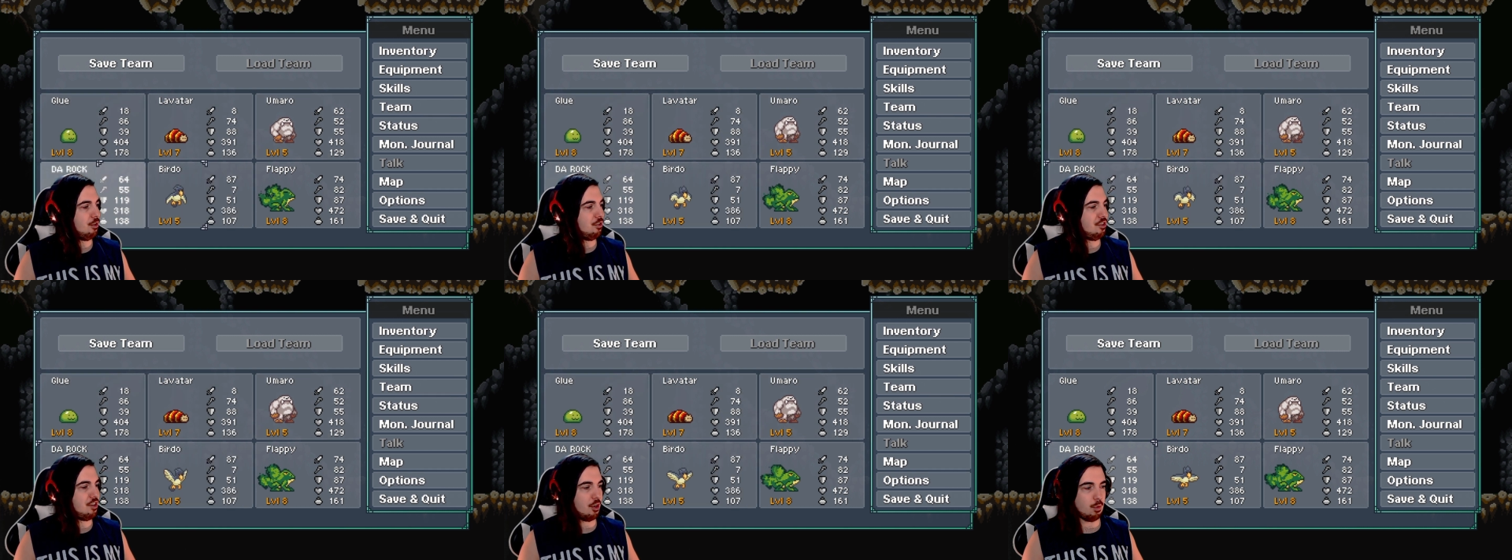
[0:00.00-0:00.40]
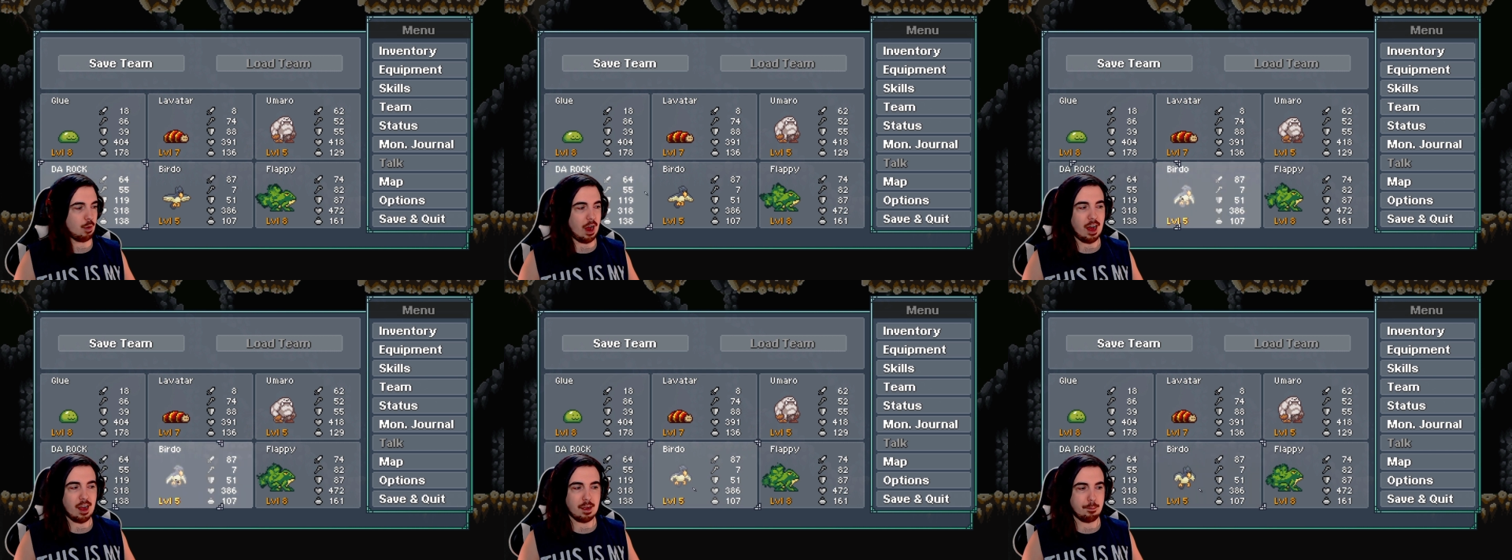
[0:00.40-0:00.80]
This group
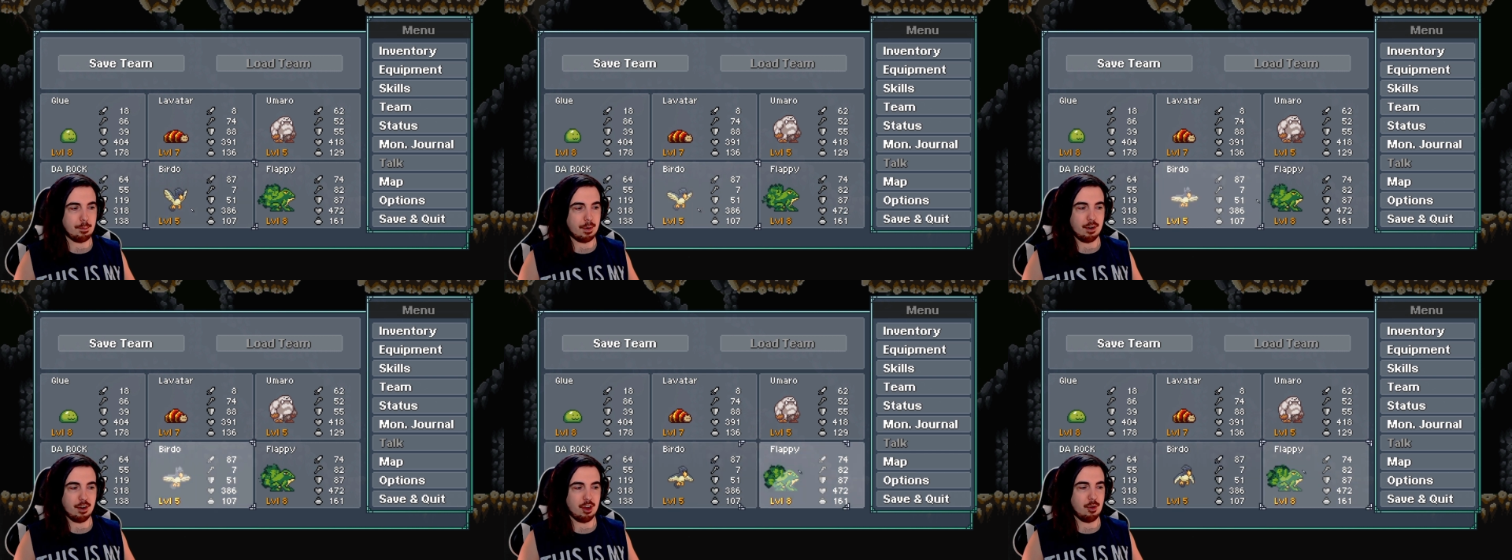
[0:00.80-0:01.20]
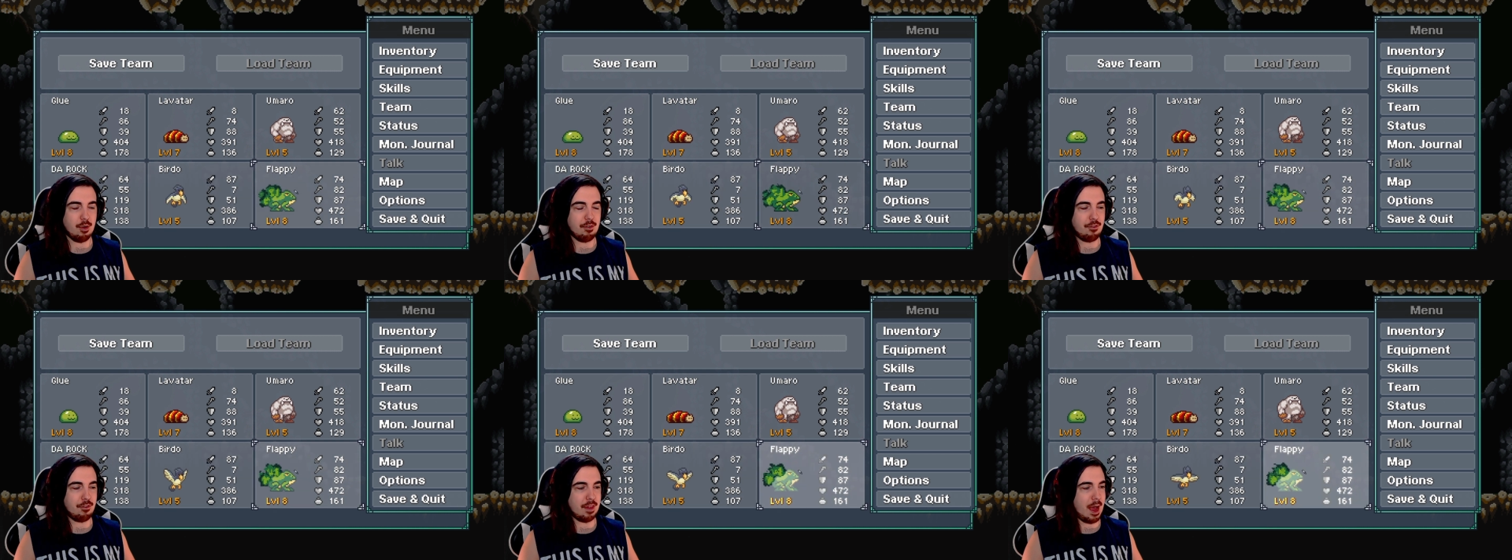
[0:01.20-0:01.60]
has had many
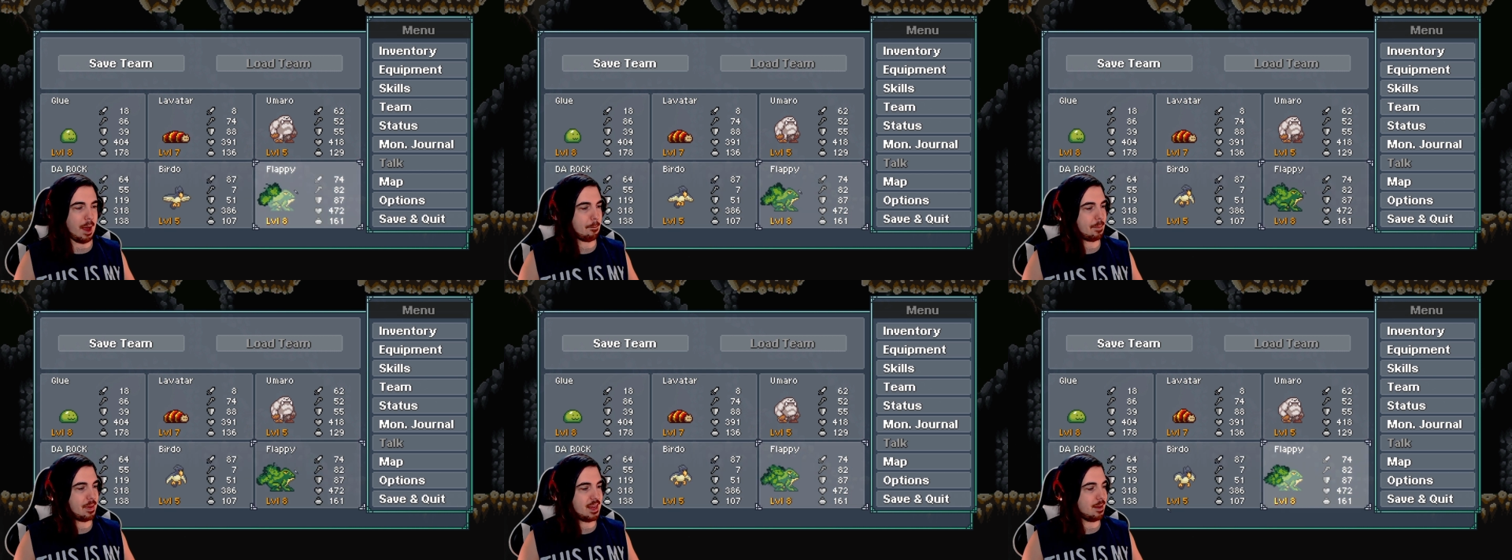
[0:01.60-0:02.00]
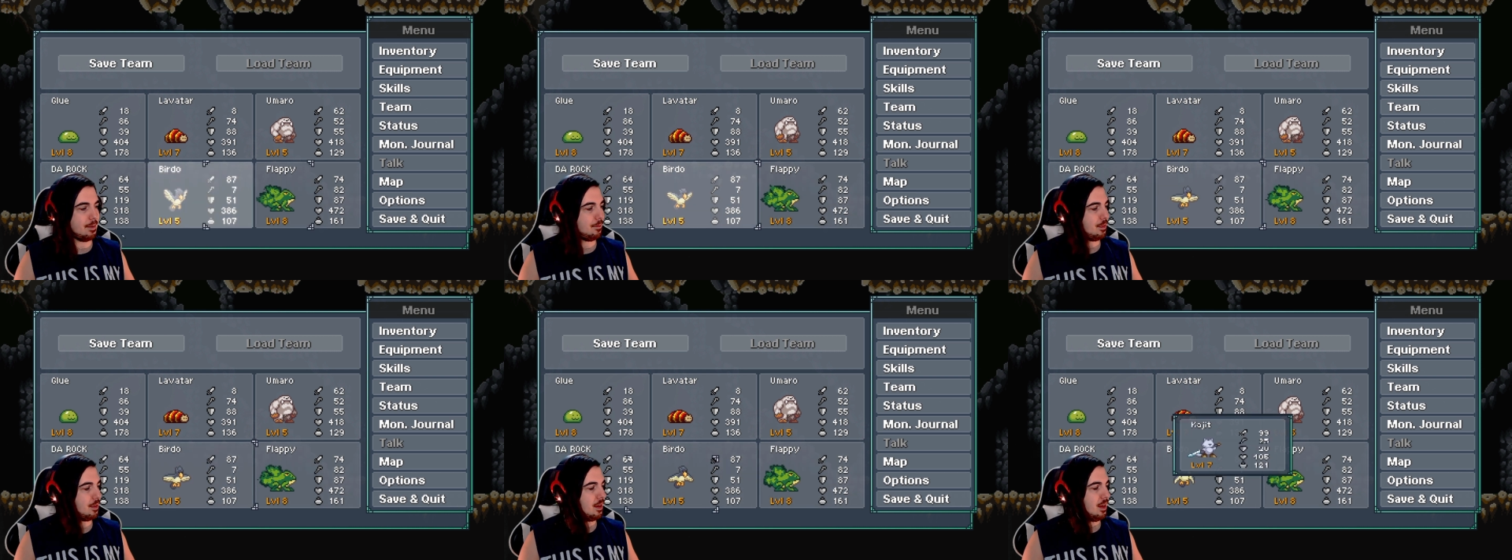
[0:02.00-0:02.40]
successful titles under the
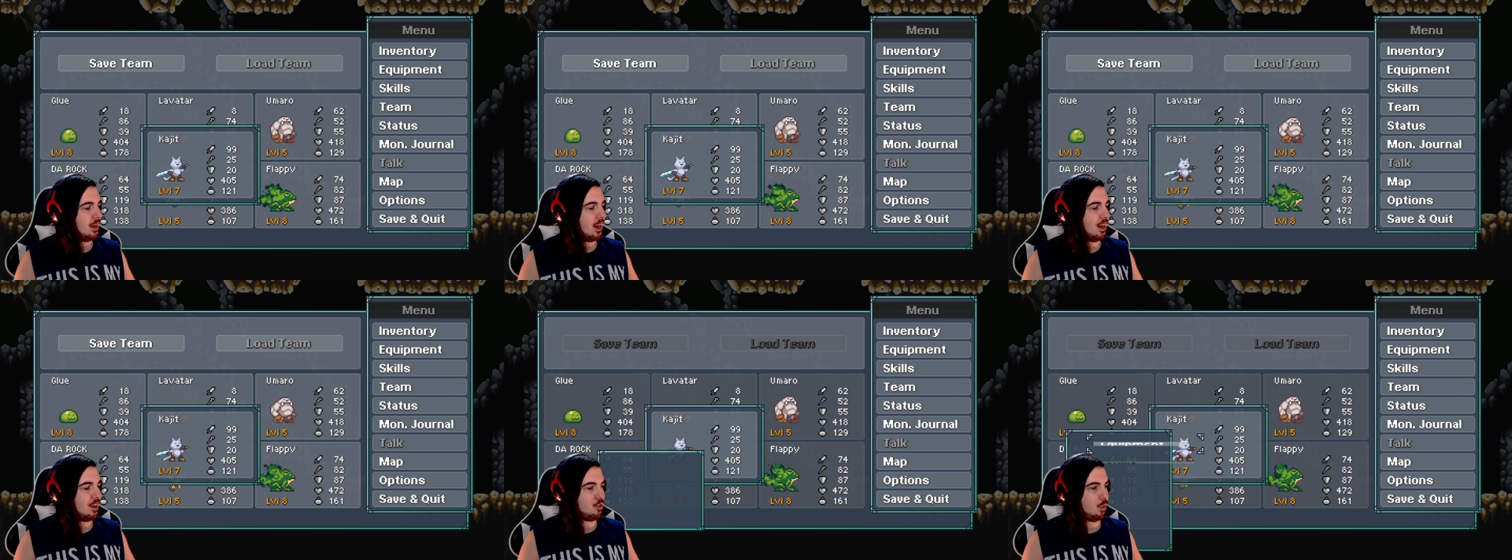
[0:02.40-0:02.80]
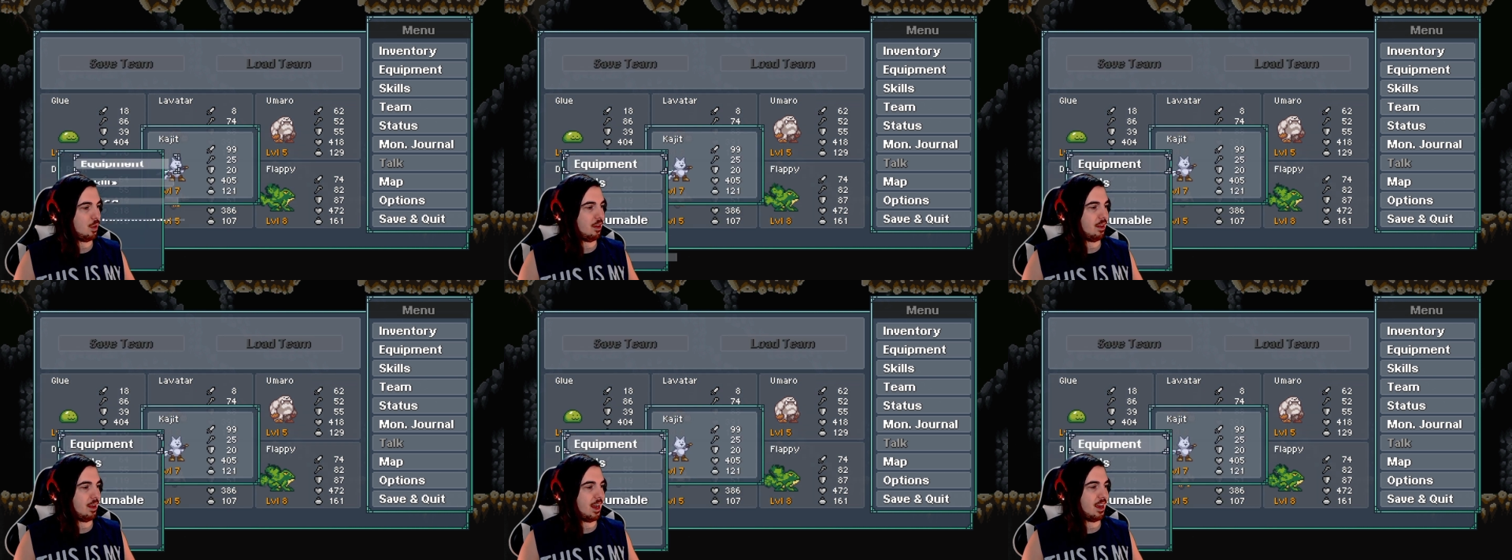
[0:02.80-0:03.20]
belt such as
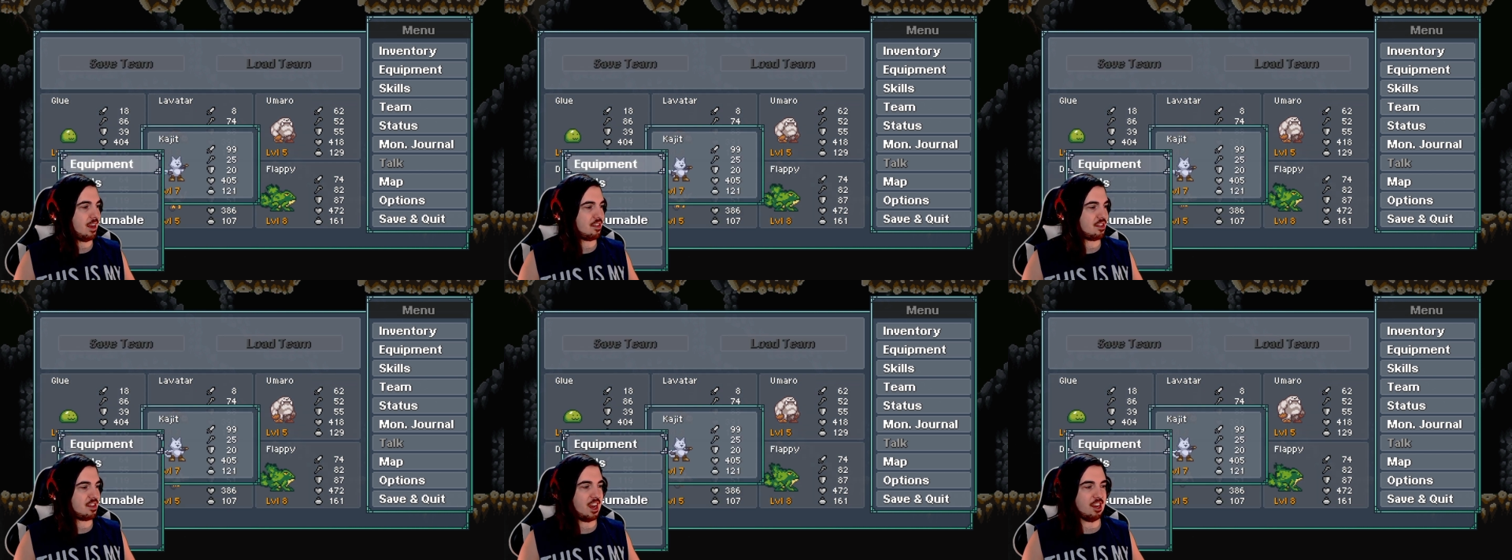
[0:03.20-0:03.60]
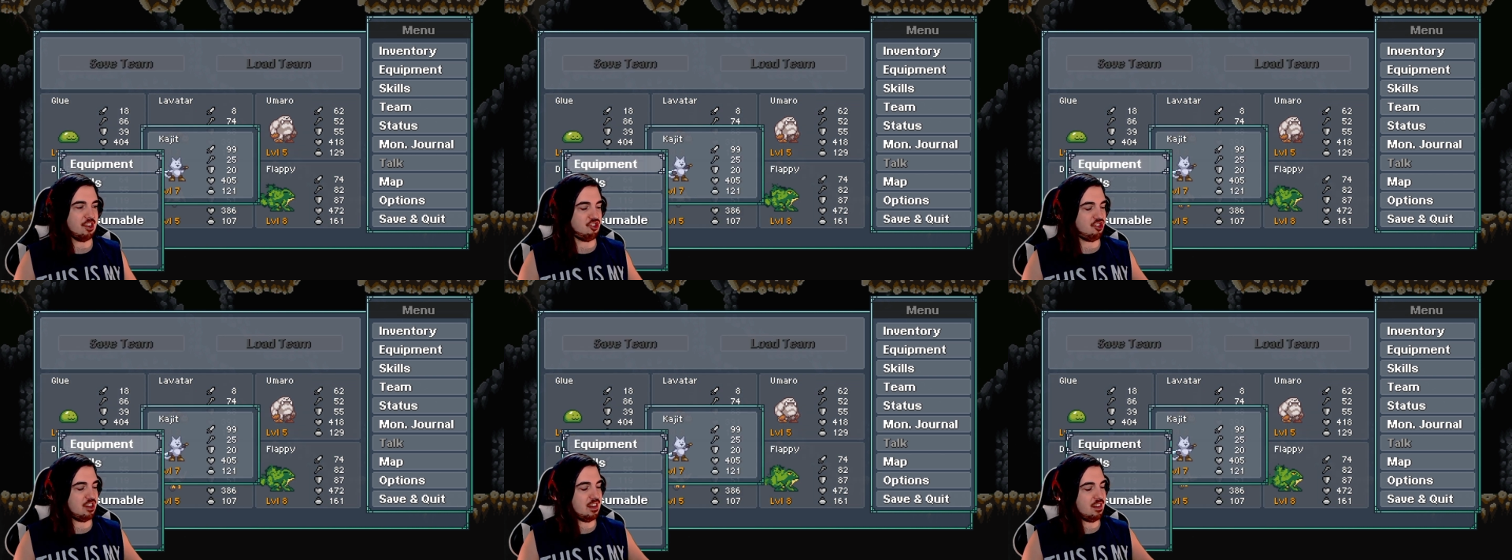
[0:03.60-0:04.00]
Overcooked, My
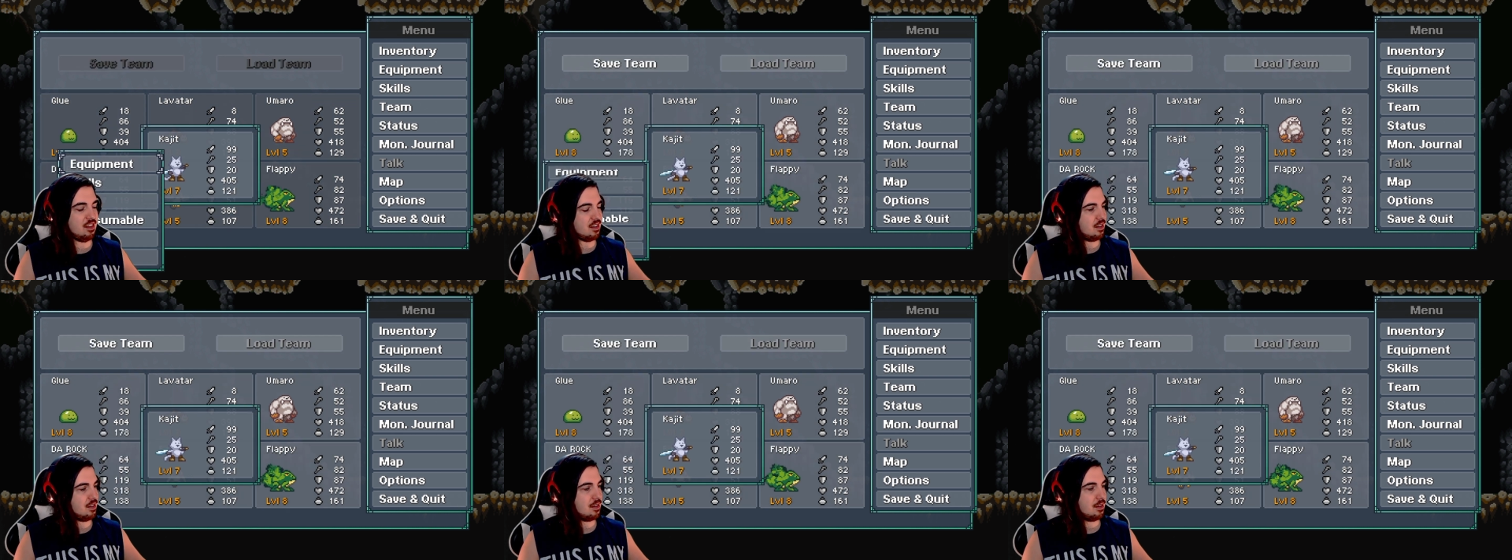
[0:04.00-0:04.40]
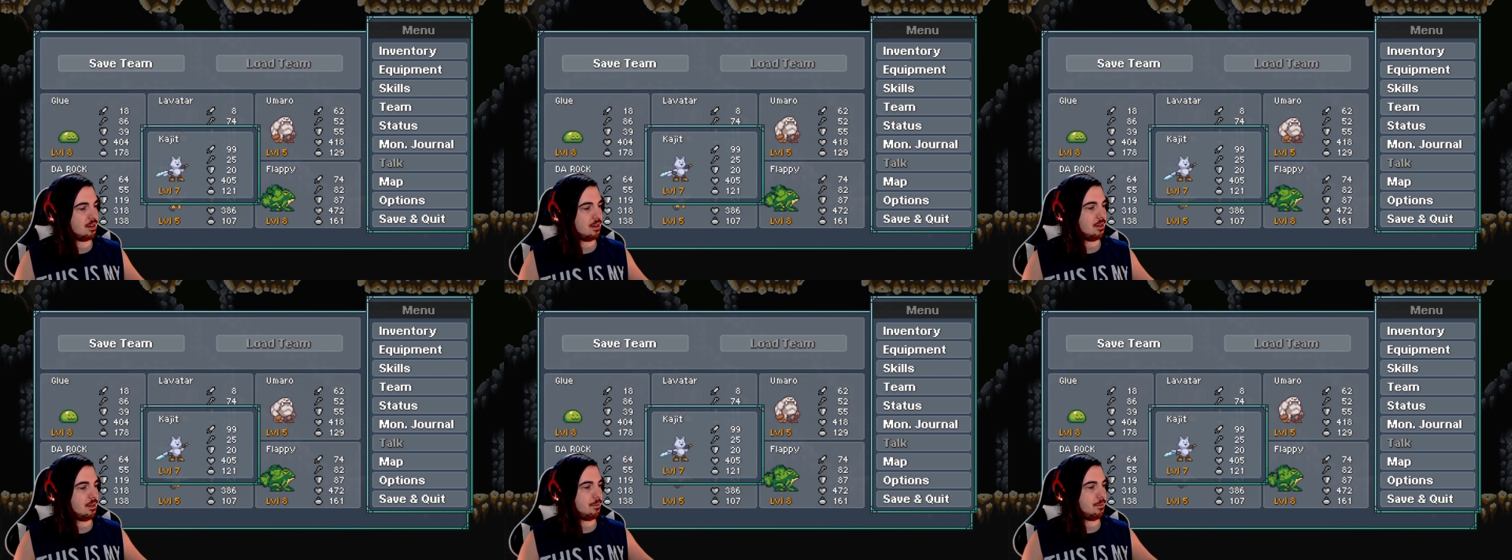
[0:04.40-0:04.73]
Time in Portia,